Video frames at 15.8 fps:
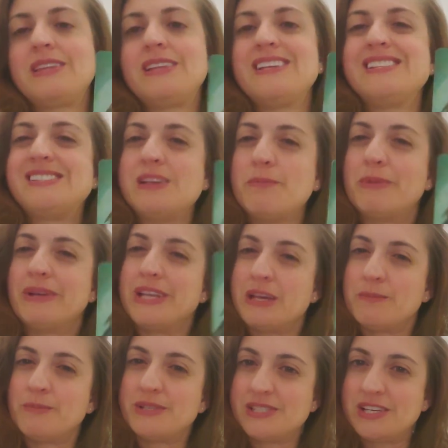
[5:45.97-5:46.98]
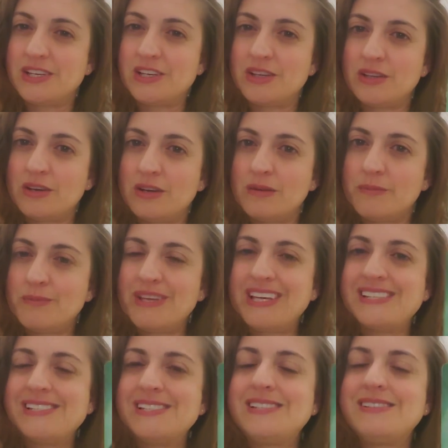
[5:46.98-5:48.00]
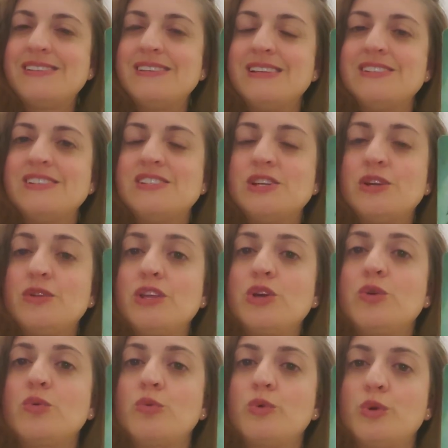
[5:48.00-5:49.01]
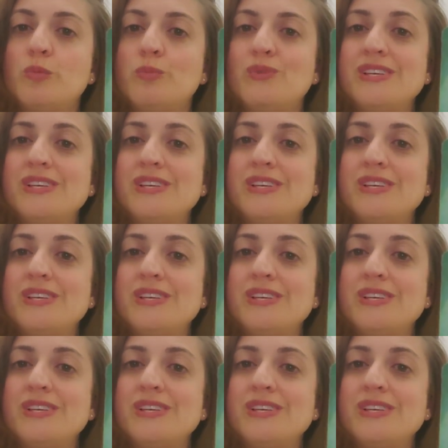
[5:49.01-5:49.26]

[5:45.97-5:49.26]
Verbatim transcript: that it's somebody in particular because this isn't necessarily group.